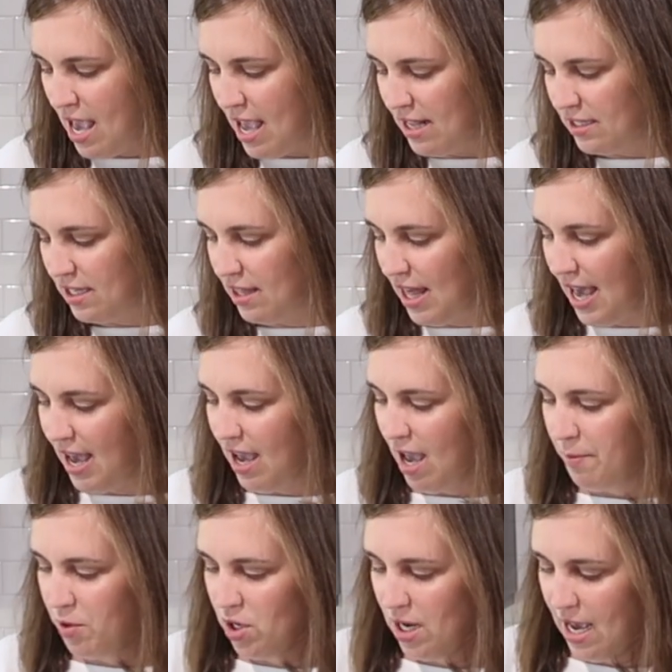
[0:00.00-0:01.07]
And to that,
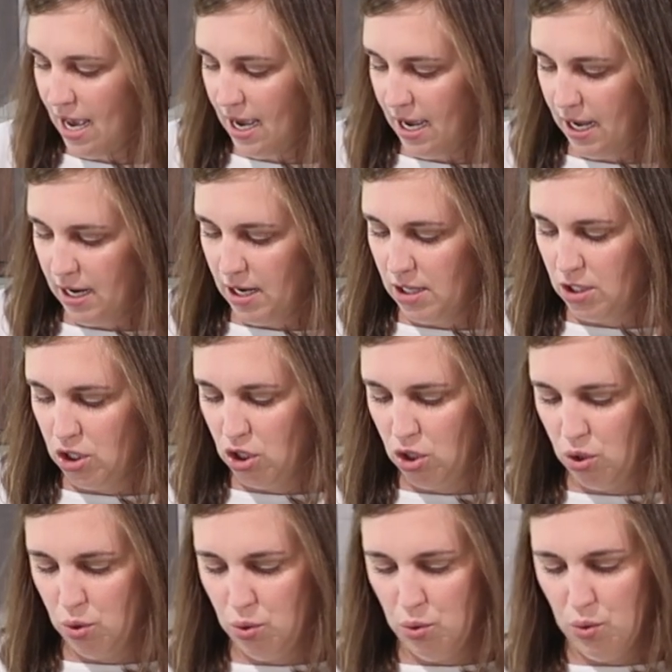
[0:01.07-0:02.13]
I'm gonna add
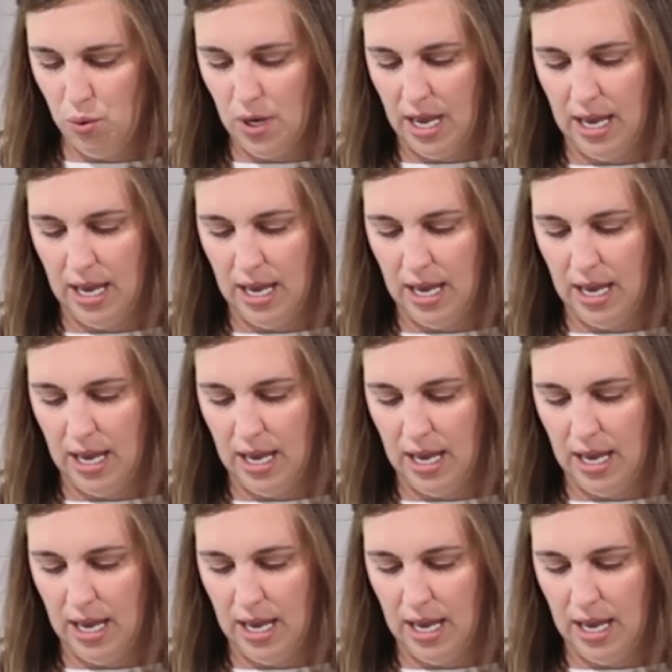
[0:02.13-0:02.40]
2